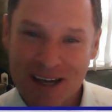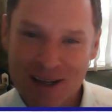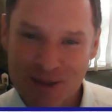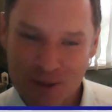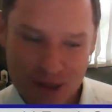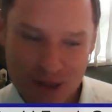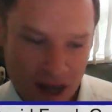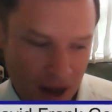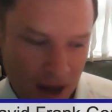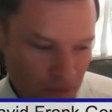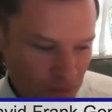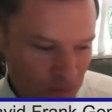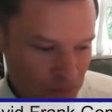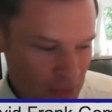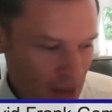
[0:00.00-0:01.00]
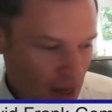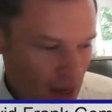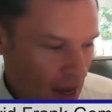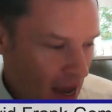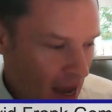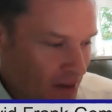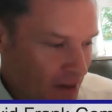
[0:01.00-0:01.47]
docile.
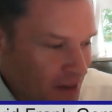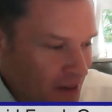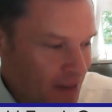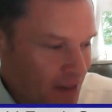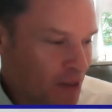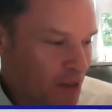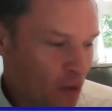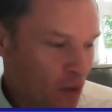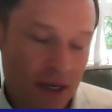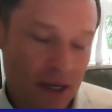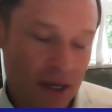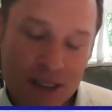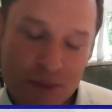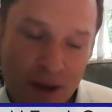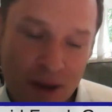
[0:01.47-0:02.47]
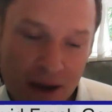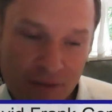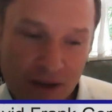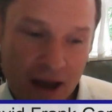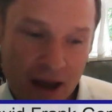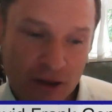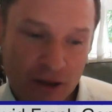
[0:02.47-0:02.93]
And, you know, he's my
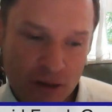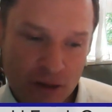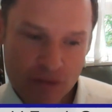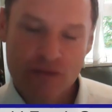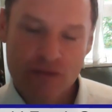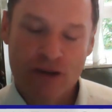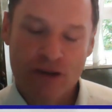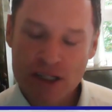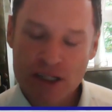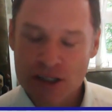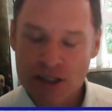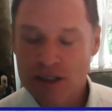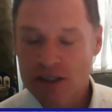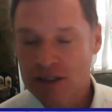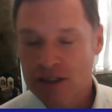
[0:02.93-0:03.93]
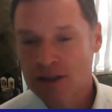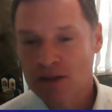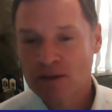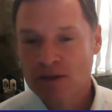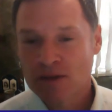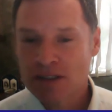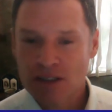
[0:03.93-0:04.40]
value for freshness. You know,
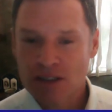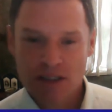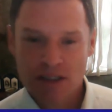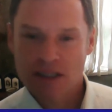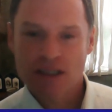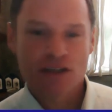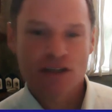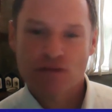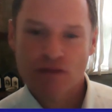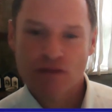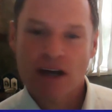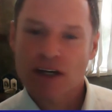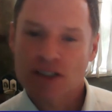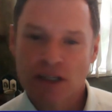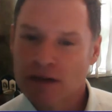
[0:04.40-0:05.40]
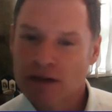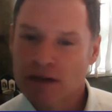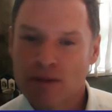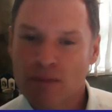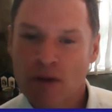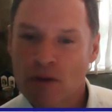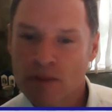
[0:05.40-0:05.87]
he's fresh at every
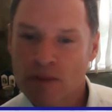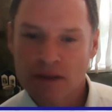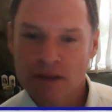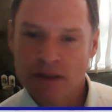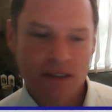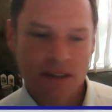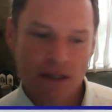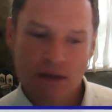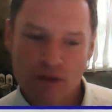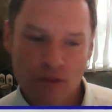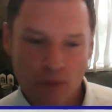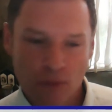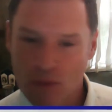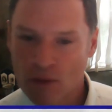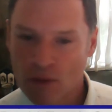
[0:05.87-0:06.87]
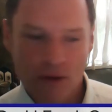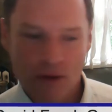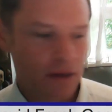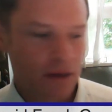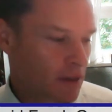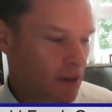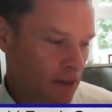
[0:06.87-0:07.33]
moment. He's never bored.
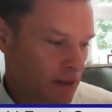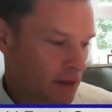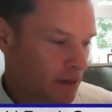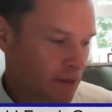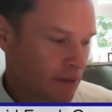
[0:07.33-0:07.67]
He